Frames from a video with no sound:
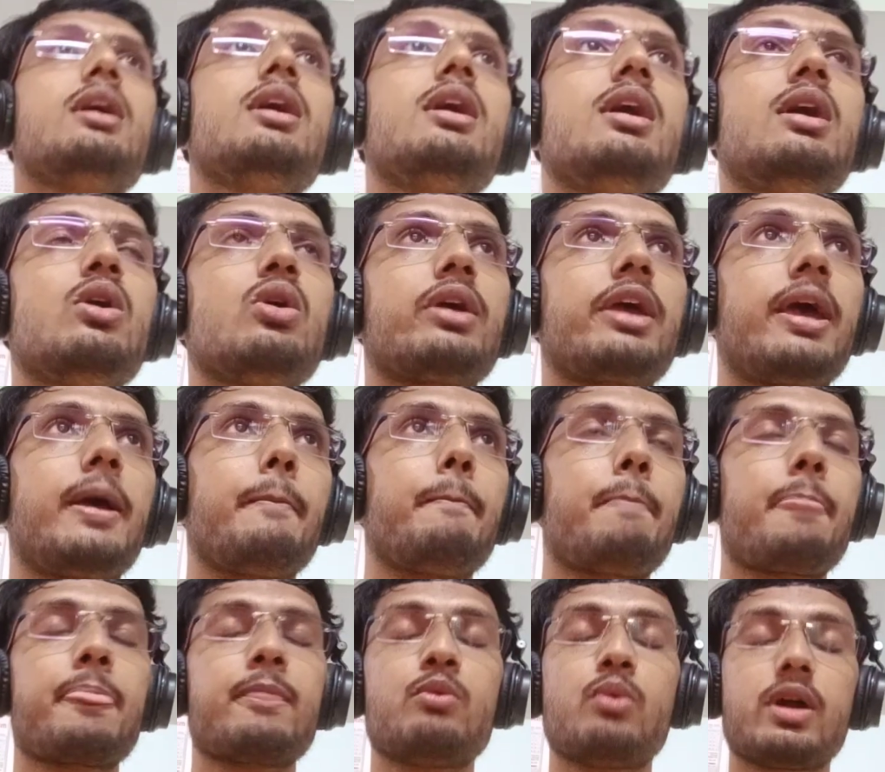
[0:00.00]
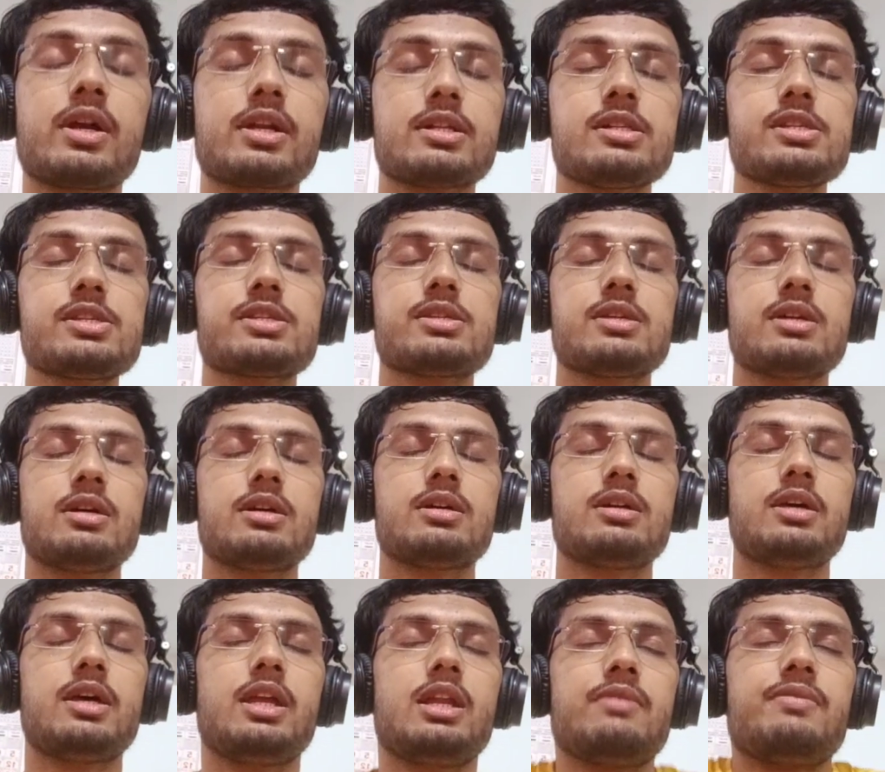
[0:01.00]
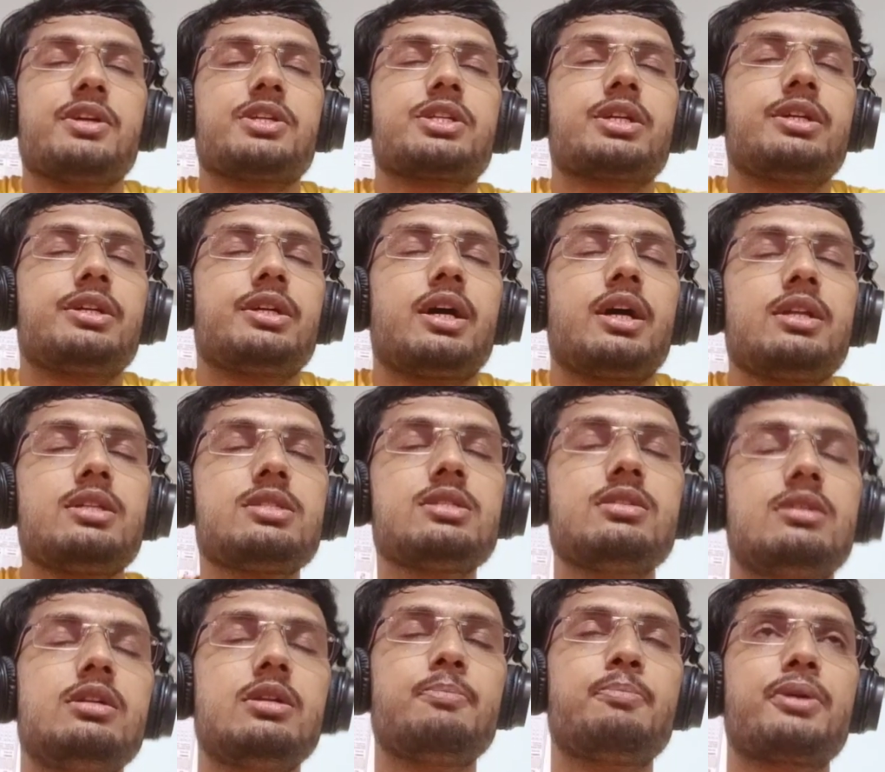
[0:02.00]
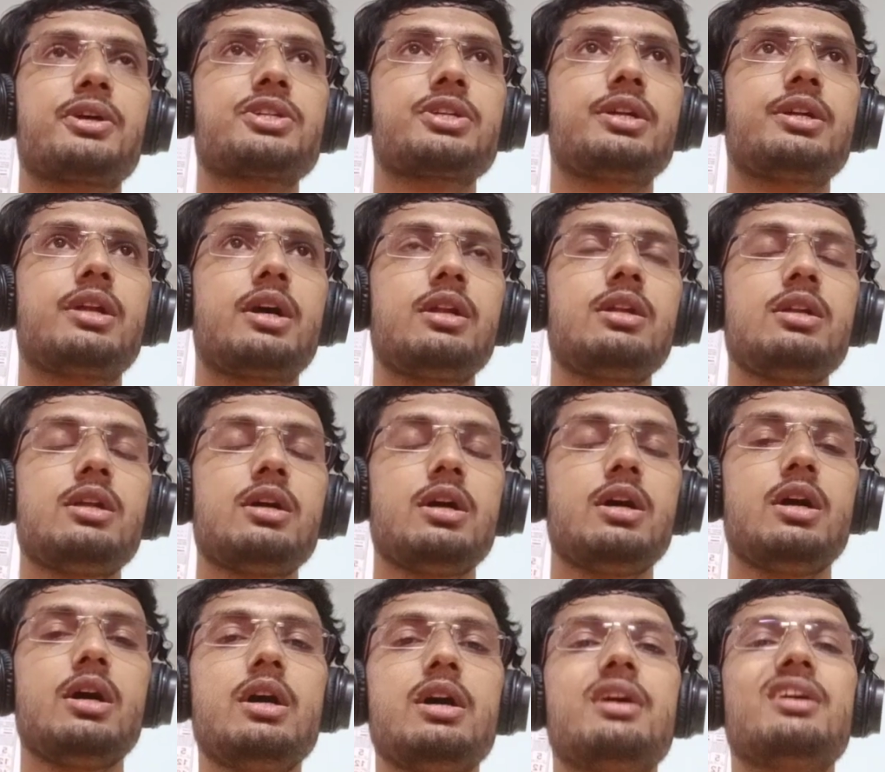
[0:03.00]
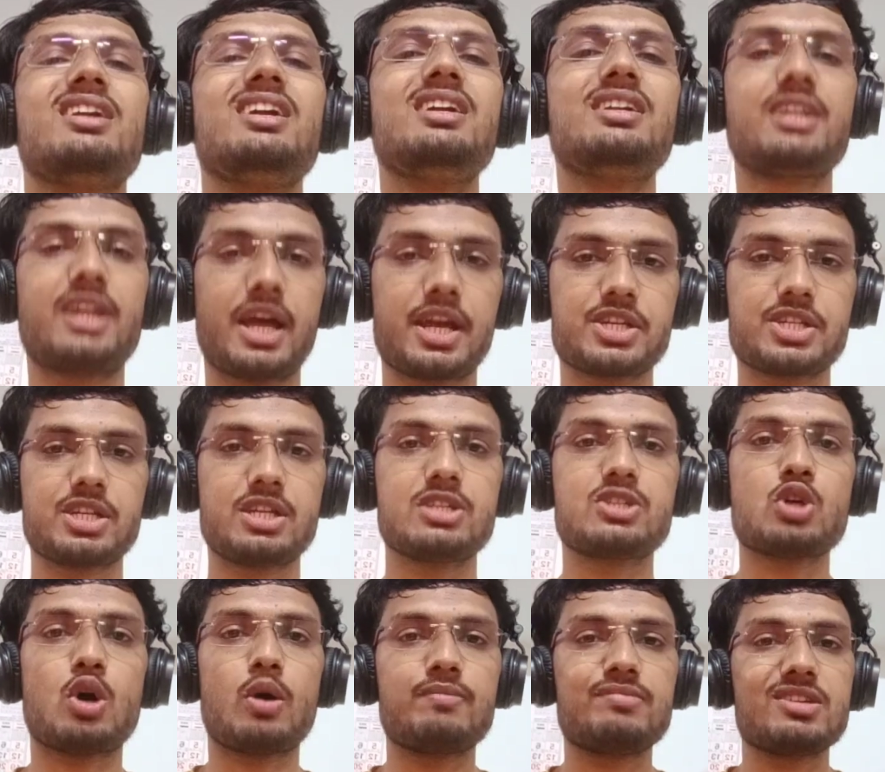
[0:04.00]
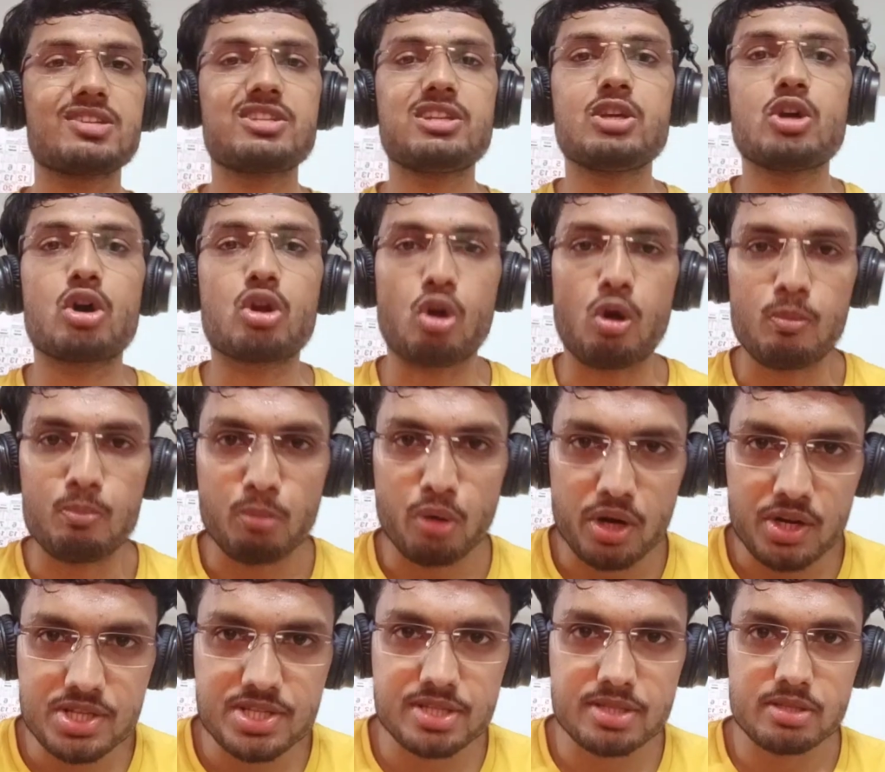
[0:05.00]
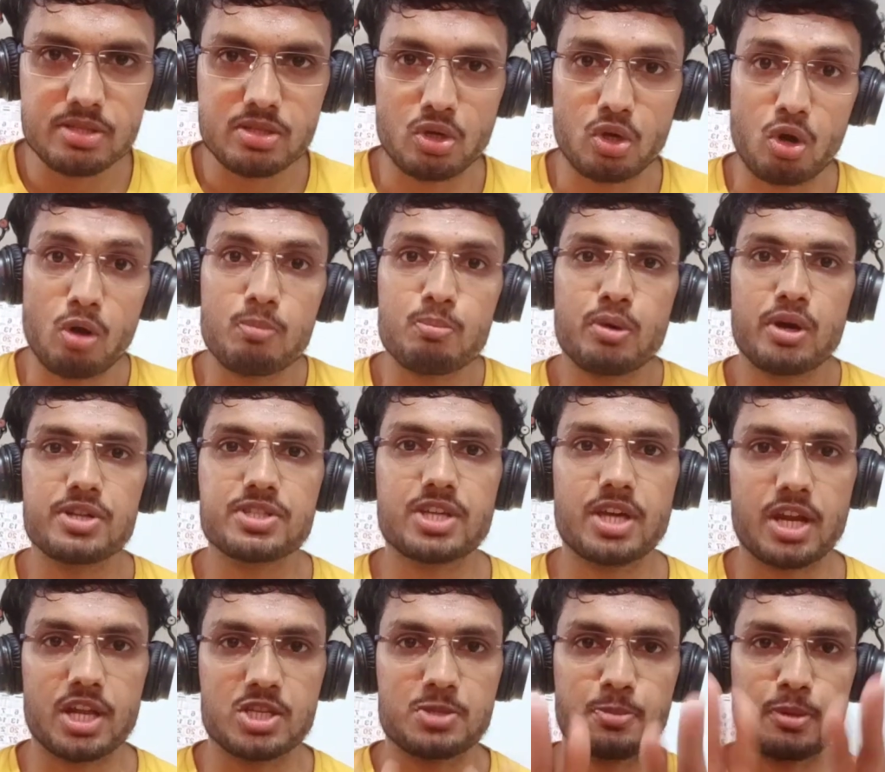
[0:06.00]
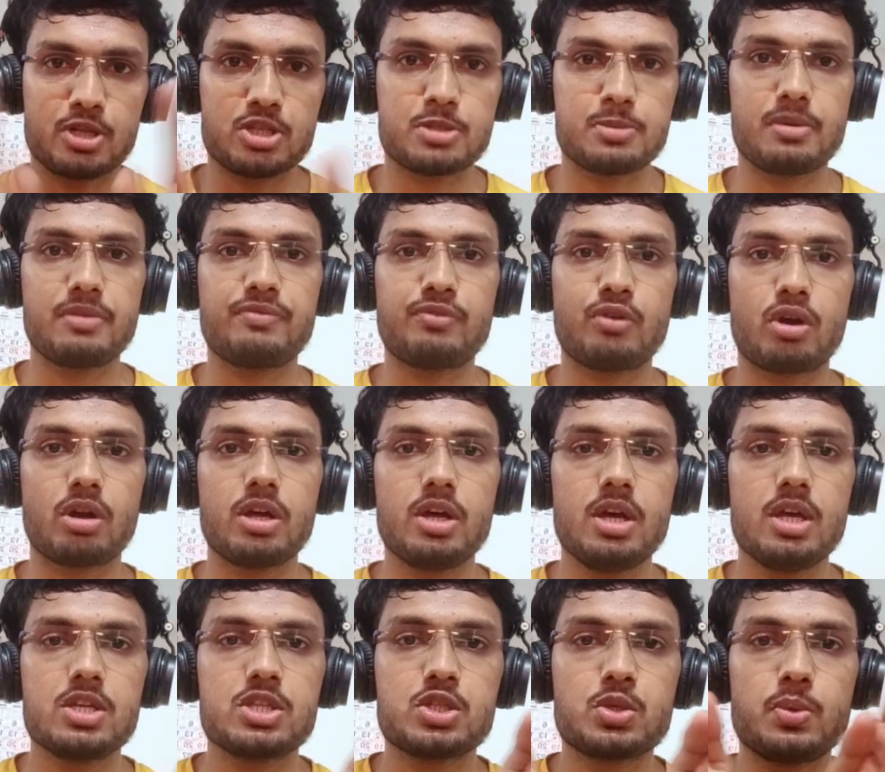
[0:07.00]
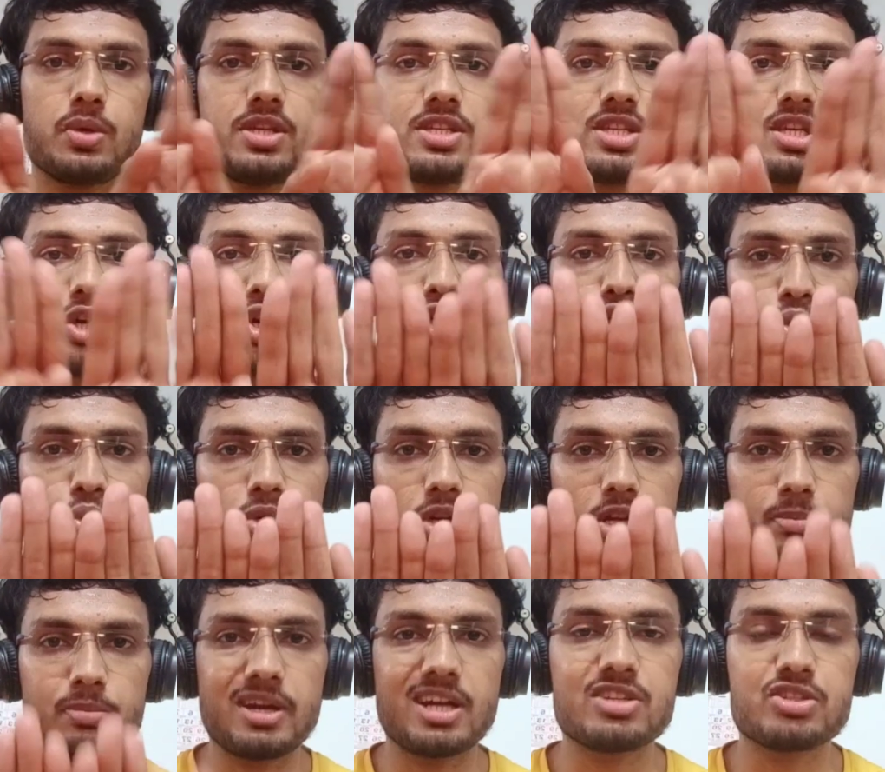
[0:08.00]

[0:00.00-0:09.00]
Okay, what else? Elevation done, depression done. Retraction is obviously your rhomboids. Your rhomboids are responsible for squeezing your shoulder blades